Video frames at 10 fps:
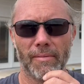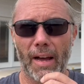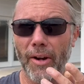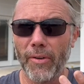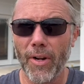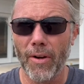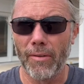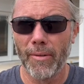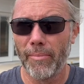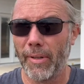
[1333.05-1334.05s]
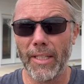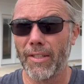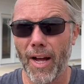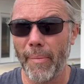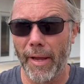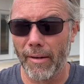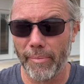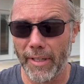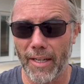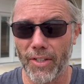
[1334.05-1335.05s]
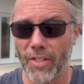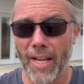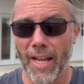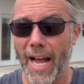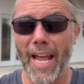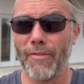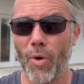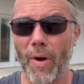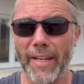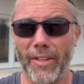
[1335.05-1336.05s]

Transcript: I don't know. Please comment because I have no idea.